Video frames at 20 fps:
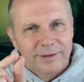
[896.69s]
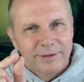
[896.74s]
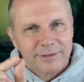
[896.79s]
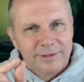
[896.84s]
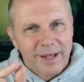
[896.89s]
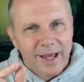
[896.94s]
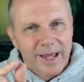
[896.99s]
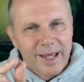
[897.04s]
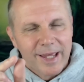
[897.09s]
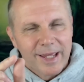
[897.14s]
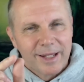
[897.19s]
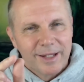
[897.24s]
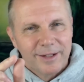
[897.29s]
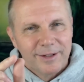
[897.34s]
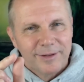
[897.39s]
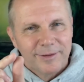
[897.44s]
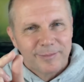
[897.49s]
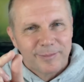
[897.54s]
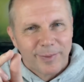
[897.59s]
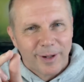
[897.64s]
day
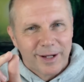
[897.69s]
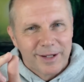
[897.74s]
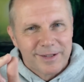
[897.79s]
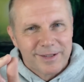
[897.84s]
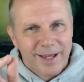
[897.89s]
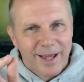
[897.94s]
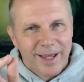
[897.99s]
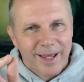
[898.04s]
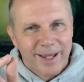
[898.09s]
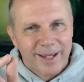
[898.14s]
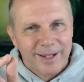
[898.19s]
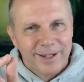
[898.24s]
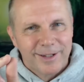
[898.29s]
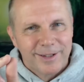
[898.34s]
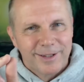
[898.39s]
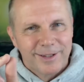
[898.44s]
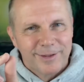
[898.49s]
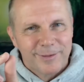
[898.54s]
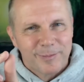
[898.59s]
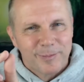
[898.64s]
by day
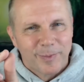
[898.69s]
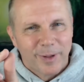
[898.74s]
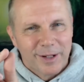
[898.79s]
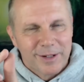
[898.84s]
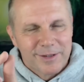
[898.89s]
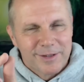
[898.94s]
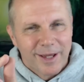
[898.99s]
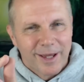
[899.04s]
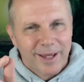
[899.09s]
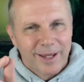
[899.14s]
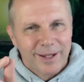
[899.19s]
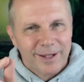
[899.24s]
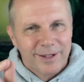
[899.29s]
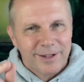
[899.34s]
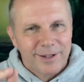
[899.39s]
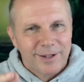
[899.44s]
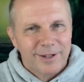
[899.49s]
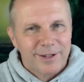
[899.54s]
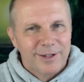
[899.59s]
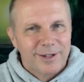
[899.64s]
by day,
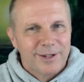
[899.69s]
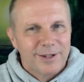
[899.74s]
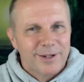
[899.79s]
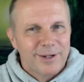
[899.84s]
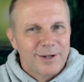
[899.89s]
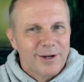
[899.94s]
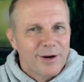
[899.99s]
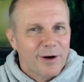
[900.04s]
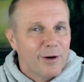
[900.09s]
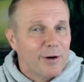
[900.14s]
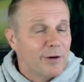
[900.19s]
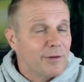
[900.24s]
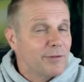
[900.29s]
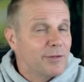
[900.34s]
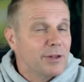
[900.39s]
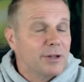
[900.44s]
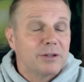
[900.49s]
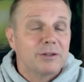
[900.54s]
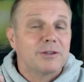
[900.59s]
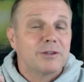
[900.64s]
of
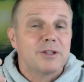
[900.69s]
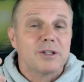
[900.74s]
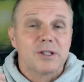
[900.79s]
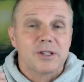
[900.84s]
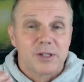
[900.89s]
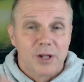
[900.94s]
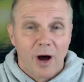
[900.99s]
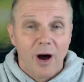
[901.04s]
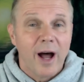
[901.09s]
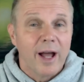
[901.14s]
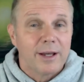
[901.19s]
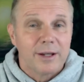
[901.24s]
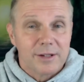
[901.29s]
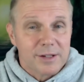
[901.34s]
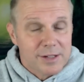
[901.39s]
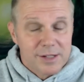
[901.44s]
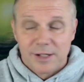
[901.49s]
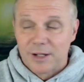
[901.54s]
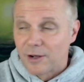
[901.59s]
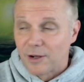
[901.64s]
the
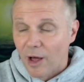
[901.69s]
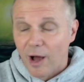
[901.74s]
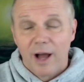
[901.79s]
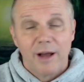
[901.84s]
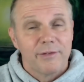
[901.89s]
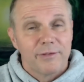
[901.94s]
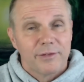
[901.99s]
desires in life,